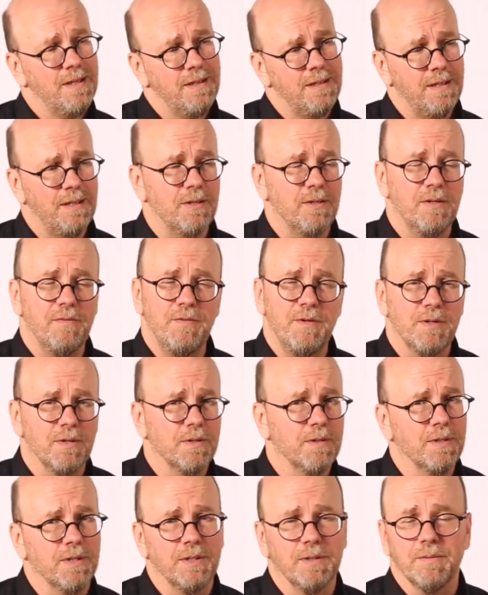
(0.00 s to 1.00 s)
you know, if
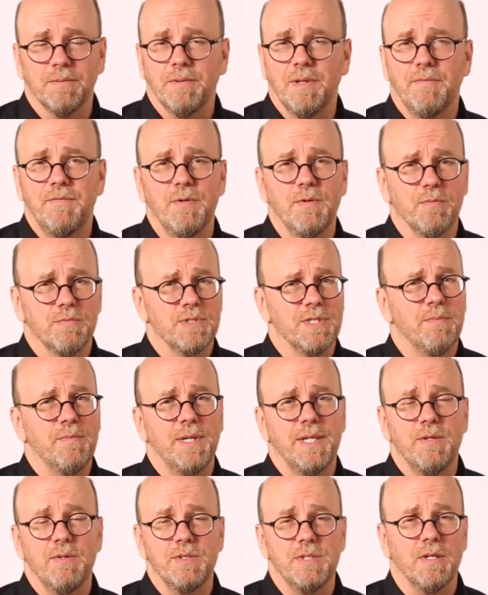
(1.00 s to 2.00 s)
you're
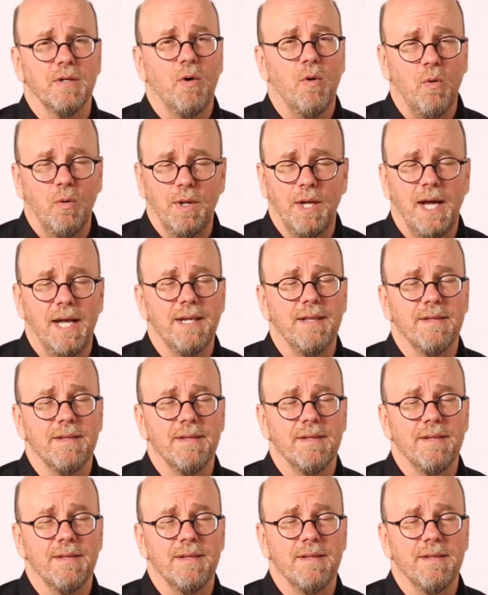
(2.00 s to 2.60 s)
somebody who's going to hold on